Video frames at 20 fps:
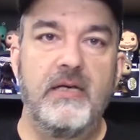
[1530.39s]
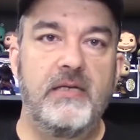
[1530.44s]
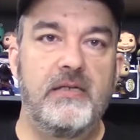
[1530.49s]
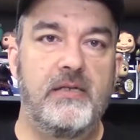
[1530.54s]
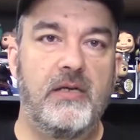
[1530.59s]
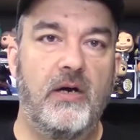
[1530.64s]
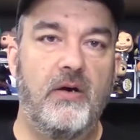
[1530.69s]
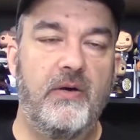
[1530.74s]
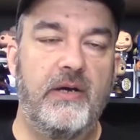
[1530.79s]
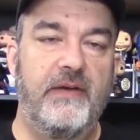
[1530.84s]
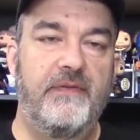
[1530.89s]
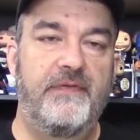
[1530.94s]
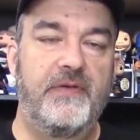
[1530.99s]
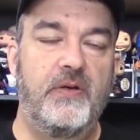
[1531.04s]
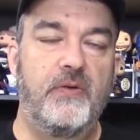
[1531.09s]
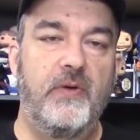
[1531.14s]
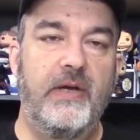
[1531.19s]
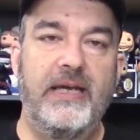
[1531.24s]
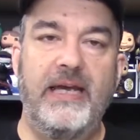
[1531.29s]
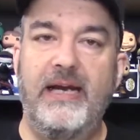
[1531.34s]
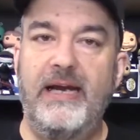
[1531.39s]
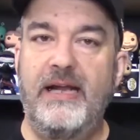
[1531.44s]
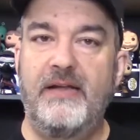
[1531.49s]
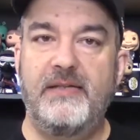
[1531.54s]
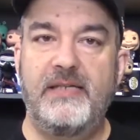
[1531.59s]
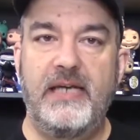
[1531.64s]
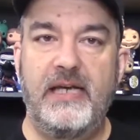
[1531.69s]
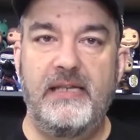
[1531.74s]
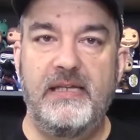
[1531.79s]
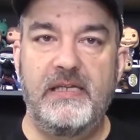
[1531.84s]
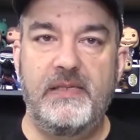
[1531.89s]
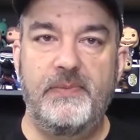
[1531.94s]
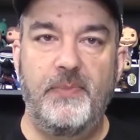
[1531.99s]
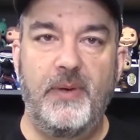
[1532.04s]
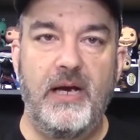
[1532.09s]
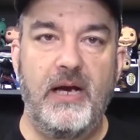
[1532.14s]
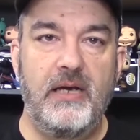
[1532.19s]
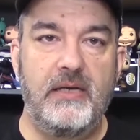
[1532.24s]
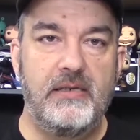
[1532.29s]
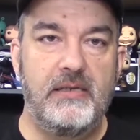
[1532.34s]
So if you get it outside this
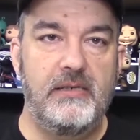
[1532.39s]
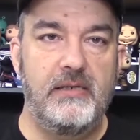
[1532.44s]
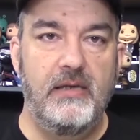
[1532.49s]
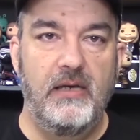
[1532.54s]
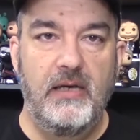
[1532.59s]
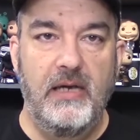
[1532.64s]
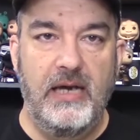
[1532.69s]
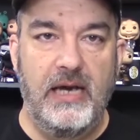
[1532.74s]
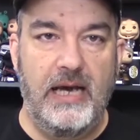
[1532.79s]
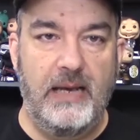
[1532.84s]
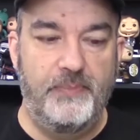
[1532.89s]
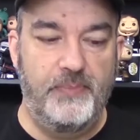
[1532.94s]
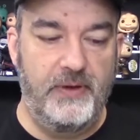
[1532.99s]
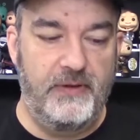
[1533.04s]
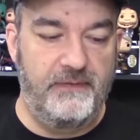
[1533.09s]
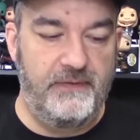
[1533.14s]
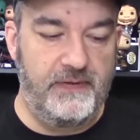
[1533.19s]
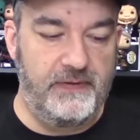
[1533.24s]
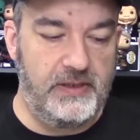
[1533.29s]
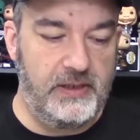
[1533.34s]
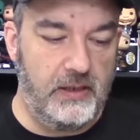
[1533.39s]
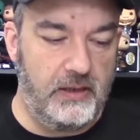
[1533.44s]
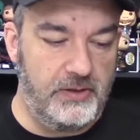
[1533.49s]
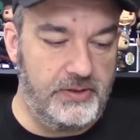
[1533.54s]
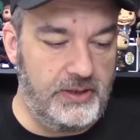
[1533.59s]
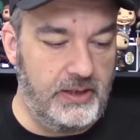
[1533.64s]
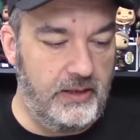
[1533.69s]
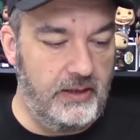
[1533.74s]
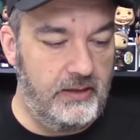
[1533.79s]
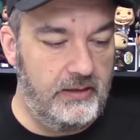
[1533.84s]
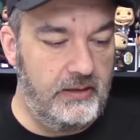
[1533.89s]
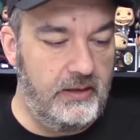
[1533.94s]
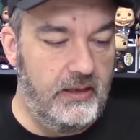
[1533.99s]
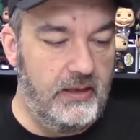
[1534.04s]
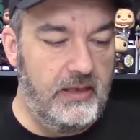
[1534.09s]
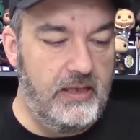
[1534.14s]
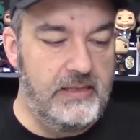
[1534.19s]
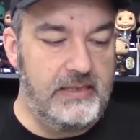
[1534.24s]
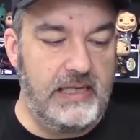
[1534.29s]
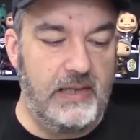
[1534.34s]
box, I put $50 on it.
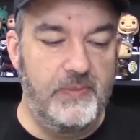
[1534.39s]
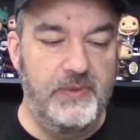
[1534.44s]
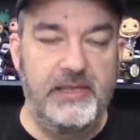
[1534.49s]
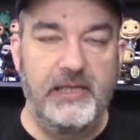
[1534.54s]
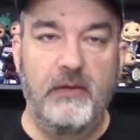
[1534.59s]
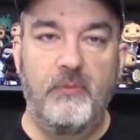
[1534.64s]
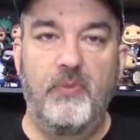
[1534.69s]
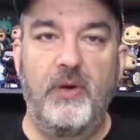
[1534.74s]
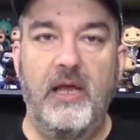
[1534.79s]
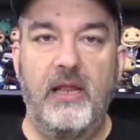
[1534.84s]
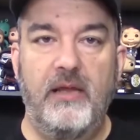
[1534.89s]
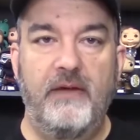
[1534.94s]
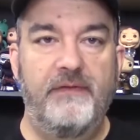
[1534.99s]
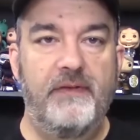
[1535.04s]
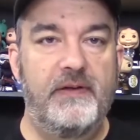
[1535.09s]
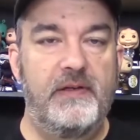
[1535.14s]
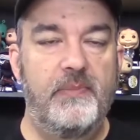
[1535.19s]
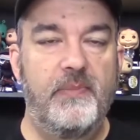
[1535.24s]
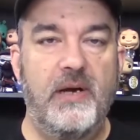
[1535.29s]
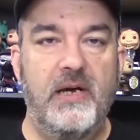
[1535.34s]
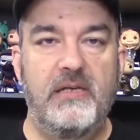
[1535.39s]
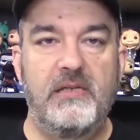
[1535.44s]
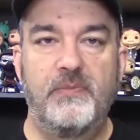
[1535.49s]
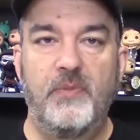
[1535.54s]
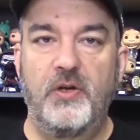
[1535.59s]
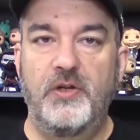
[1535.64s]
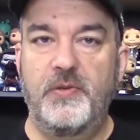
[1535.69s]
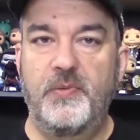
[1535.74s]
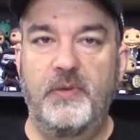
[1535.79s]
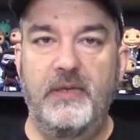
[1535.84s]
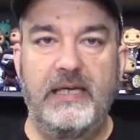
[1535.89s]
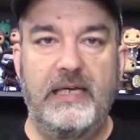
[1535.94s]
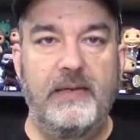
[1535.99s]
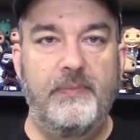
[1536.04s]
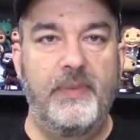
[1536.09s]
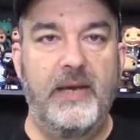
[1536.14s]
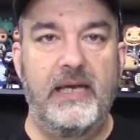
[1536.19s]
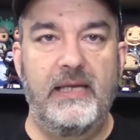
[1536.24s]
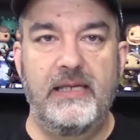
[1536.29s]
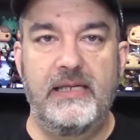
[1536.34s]
Same with the umbrella, $50, multiple
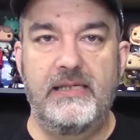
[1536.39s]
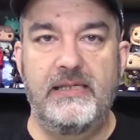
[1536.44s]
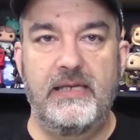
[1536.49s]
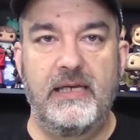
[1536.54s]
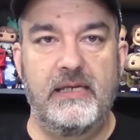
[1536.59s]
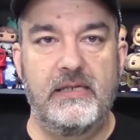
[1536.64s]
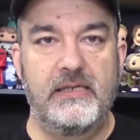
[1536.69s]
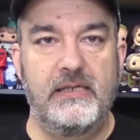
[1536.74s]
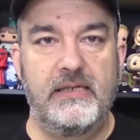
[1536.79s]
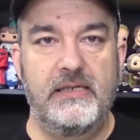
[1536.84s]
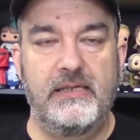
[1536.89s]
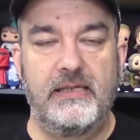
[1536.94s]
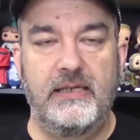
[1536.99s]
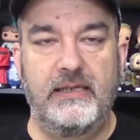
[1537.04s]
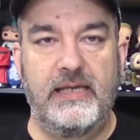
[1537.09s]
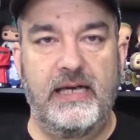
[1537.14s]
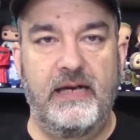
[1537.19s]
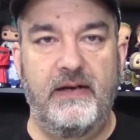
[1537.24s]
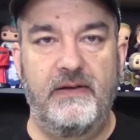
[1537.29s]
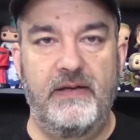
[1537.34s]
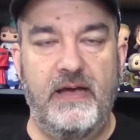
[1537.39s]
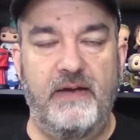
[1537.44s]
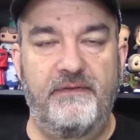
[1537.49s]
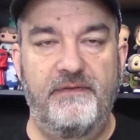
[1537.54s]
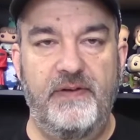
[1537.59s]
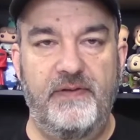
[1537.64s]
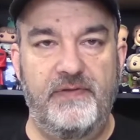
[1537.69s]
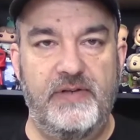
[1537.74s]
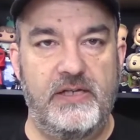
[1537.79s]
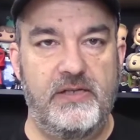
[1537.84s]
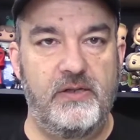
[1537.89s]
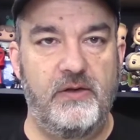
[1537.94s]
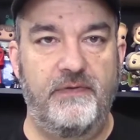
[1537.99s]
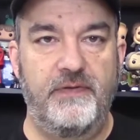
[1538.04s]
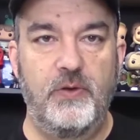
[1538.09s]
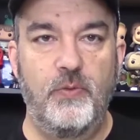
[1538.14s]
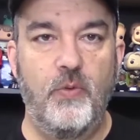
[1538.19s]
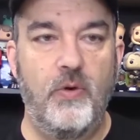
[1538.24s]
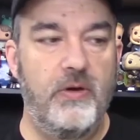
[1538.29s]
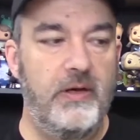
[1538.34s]
eBay listings listing that at $50. So
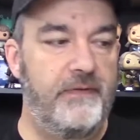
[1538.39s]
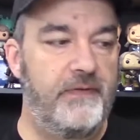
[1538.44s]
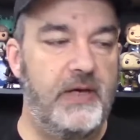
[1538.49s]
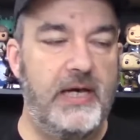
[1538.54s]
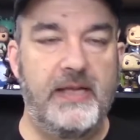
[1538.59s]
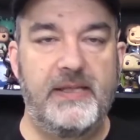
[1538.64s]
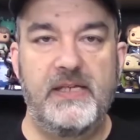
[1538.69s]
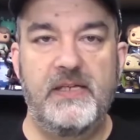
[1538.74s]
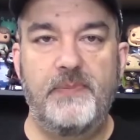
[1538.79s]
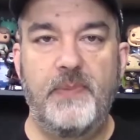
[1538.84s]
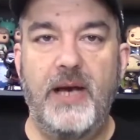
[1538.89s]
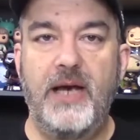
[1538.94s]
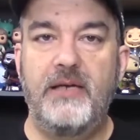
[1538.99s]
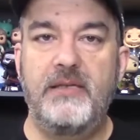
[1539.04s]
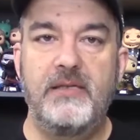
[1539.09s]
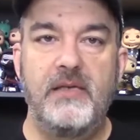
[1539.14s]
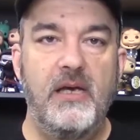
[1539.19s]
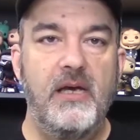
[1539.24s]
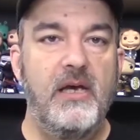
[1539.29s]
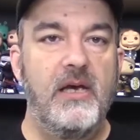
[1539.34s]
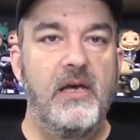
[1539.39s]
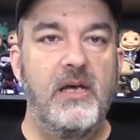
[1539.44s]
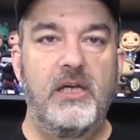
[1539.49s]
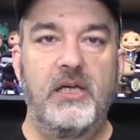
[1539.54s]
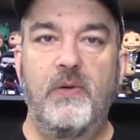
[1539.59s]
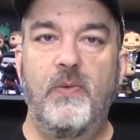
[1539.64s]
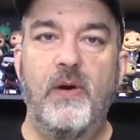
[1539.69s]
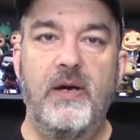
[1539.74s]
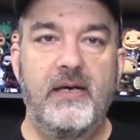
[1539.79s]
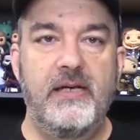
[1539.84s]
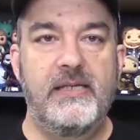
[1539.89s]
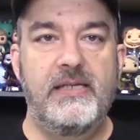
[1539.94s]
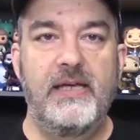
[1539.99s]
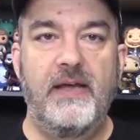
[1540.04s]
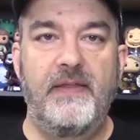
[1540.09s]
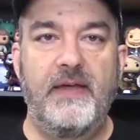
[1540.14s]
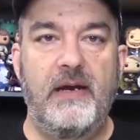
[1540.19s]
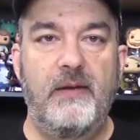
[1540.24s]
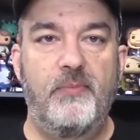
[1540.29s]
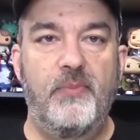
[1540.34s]
if you got this box, you wanted to
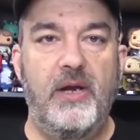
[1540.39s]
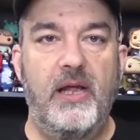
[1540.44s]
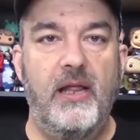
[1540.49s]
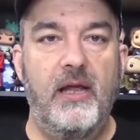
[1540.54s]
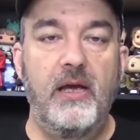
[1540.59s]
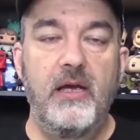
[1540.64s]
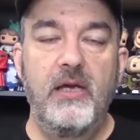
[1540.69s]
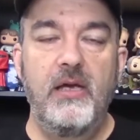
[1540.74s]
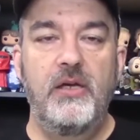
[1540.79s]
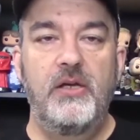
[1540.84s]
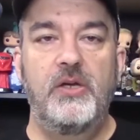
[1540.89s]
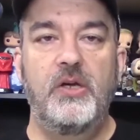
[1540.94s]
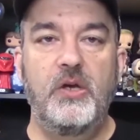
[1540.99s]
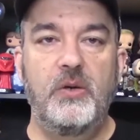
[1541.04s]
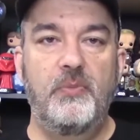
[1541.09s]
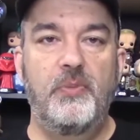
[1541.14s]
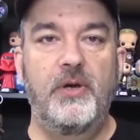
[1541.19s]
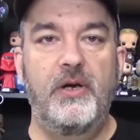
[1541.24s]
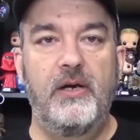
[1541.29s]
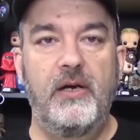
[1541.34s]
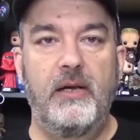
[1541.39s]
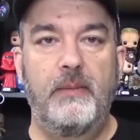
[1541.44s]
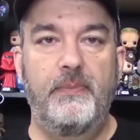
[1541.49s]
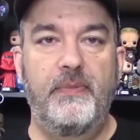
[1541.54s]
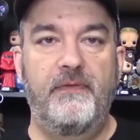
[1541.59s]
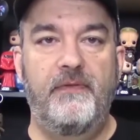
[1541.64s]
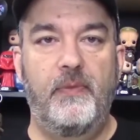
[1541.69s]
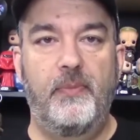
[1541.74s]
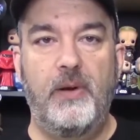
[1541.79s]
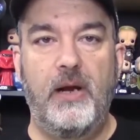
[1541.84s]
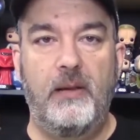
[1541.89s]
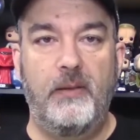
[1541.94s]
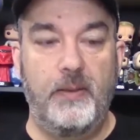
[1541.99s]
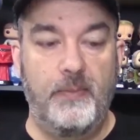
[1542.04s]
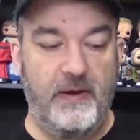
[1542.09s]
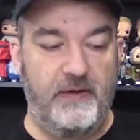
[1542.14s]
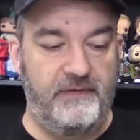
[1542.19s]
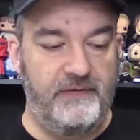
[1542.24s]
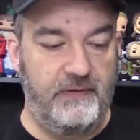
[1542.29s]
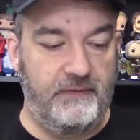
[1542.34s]
sell that umbrella, you can put it up for probably
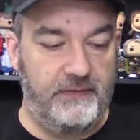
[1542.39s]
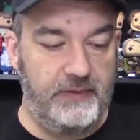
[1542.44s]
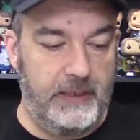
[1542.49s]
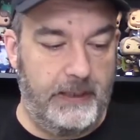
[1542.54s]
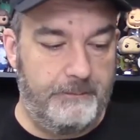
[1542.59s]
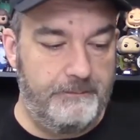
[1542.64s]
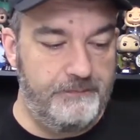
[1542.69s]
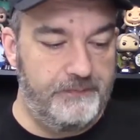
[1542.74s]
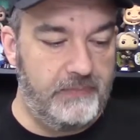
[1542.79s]
about $50.